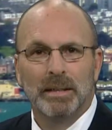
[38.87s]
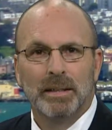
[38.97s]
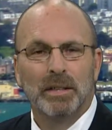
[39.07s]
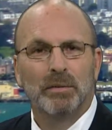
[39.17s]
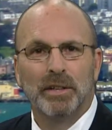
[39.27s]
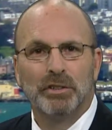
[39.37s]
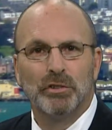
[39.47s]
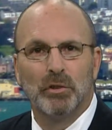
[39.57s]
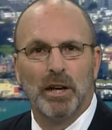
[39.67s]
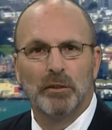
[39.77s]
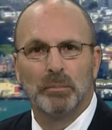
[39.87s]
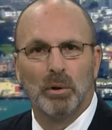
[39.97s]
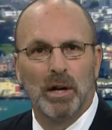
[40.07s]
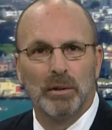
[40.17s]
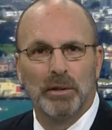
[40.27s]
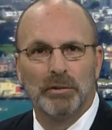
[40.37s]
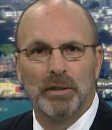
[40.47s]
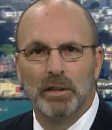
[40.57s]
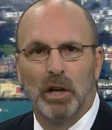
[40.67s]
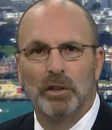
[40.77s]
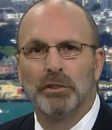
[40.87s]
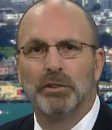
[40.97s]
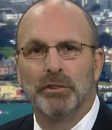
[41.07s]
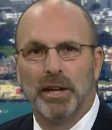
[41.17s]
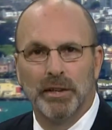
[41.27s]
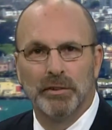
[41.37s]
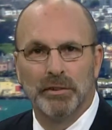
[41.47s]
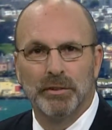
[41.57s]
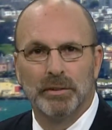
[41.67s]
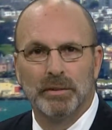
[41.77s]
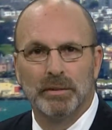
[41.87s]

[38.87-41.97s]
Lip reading: Innovation drives progress in the arts and sciences.